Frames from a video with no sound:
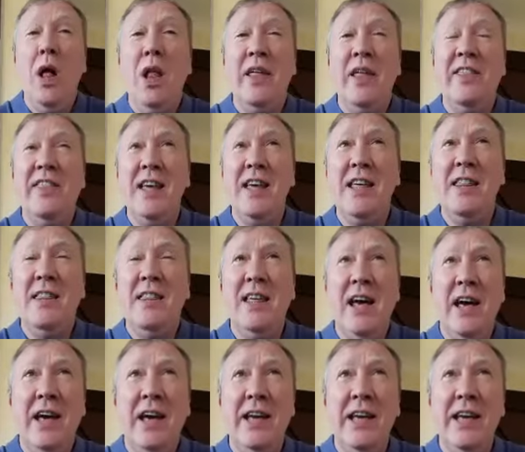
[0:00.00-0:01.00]
I think
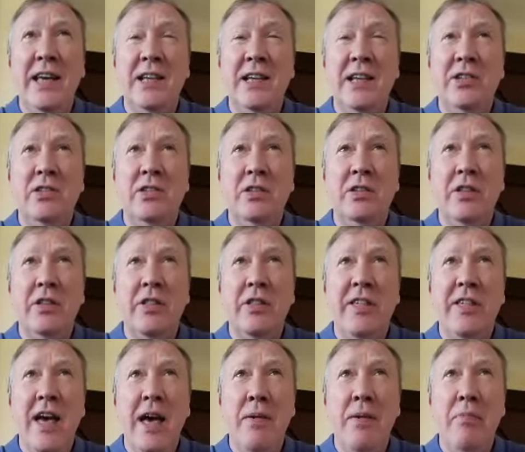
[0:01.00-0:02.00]
that is
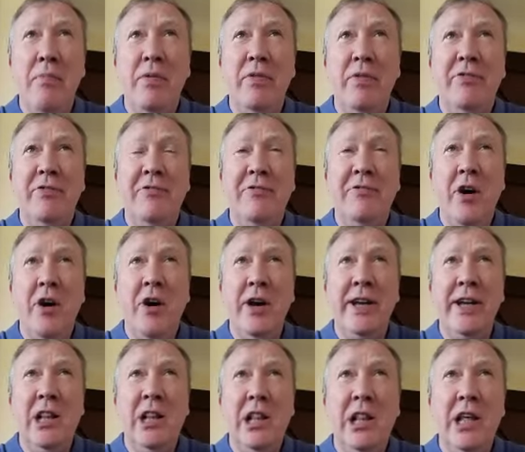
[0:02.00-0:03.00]
them
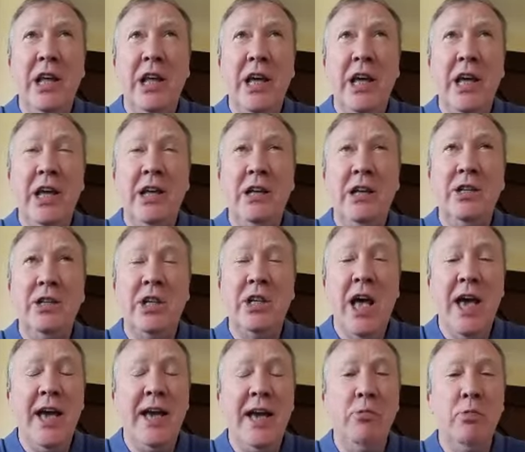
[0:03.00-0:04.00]
finally
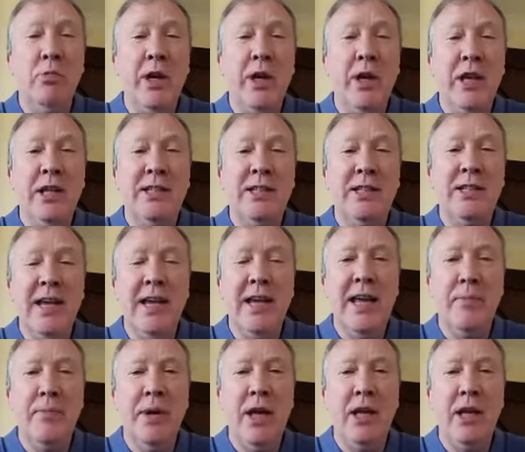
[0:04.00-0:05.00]
saying we're going to take
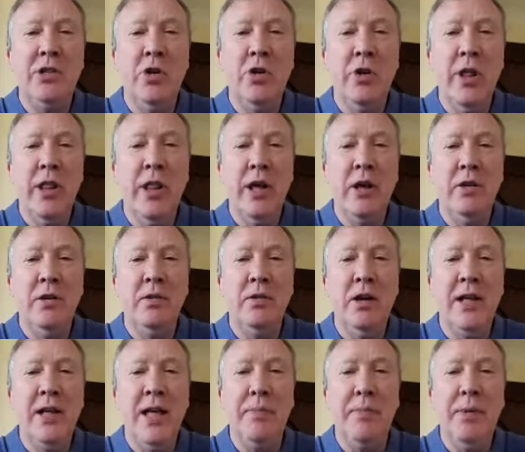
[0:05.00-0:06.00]
M&S on and
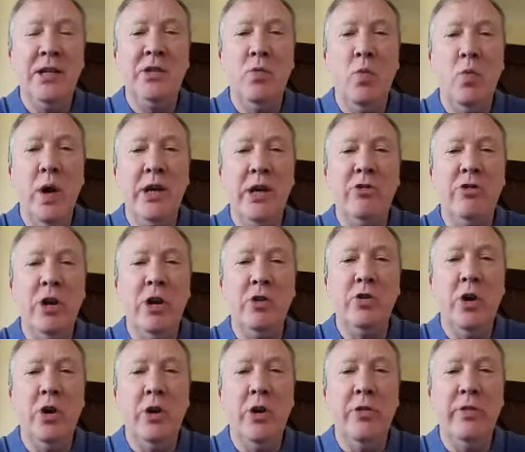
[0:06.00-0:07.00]
M&S and Waitrose
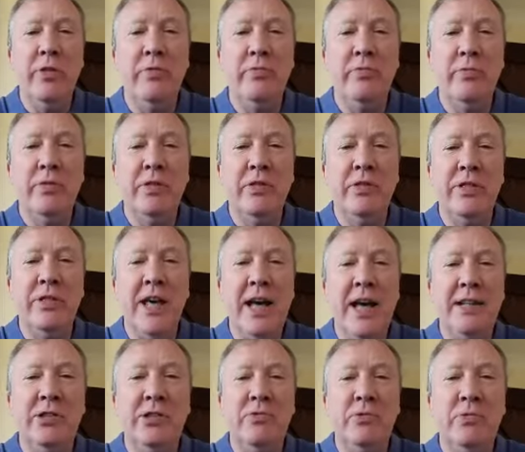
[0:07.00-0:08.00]
on on
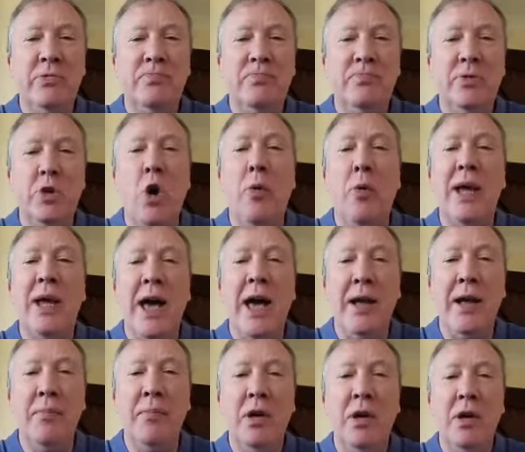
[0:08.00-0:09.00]
their top
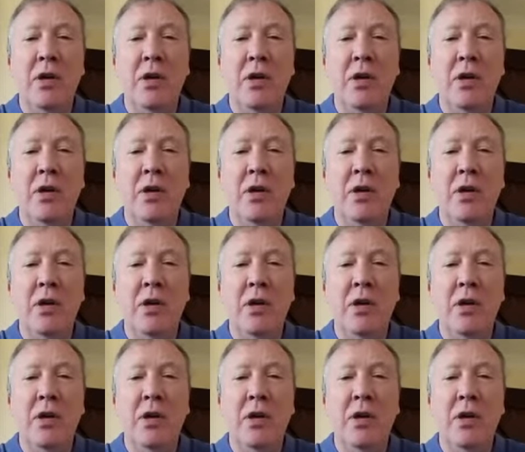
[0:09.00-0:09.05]
game